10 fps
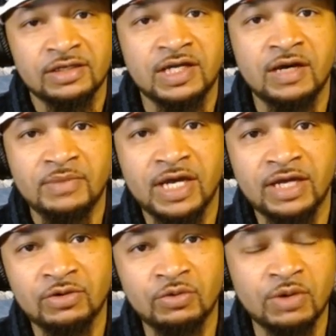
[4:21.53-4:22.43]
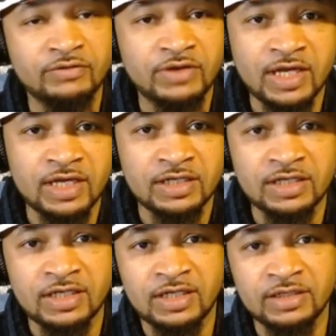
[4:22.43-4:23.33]
come at whoever they
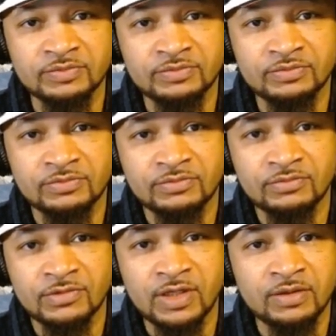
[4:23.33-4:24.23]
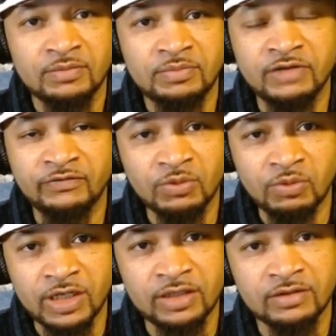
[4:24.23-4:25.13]
uh beefing
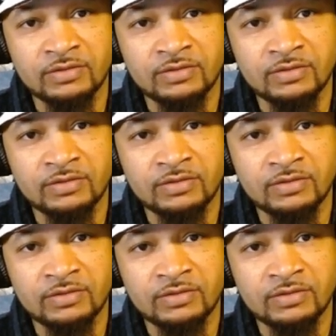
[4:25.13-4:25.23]
with.